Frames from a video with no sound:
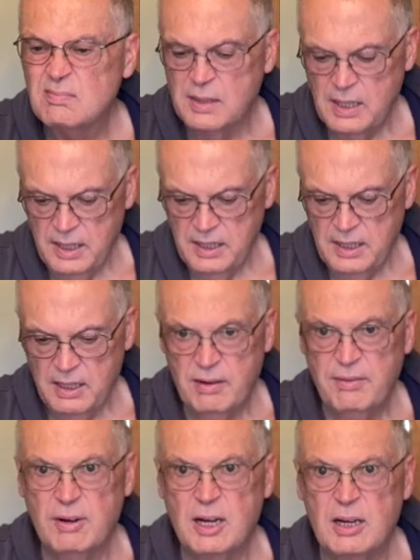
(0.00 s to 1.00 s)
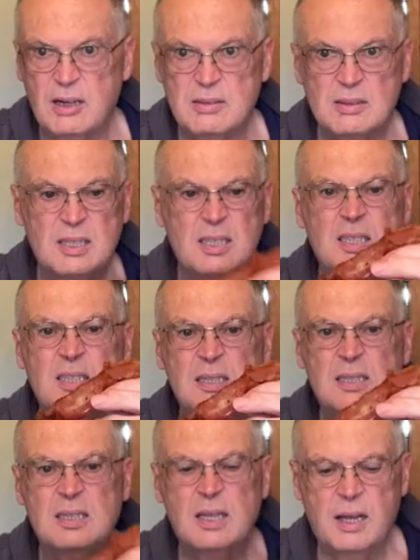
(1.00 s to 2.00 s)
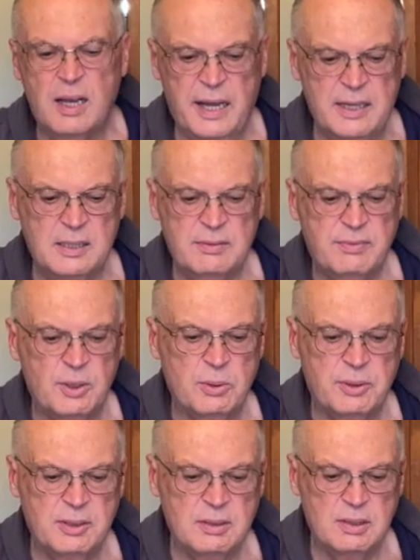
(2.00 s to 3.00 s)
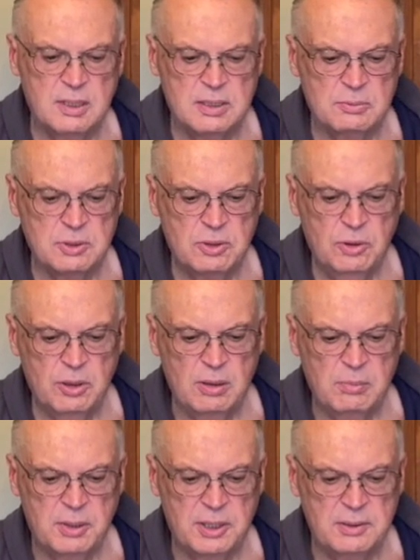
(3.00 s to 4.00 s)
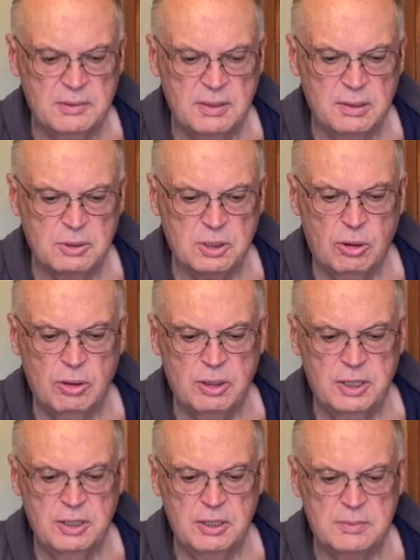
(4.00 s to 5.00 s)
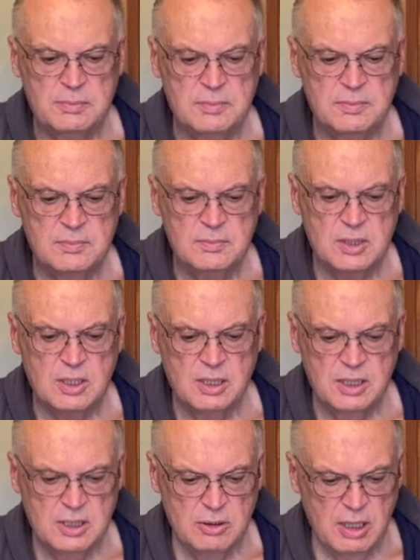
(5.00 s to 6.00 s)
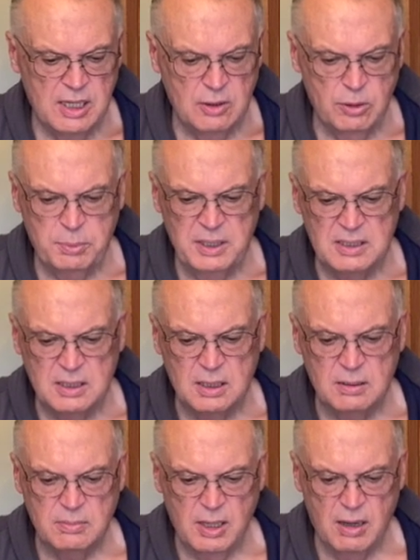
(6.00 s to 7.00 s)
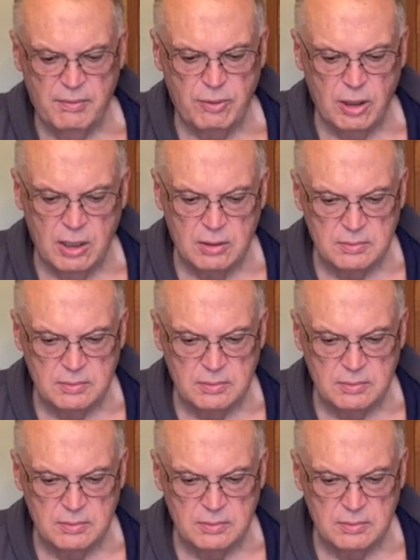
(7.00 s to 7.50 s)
In the air fryer, I unfolded it because it was cooking better. It was curling up. So let's try a little piece of the air fryer.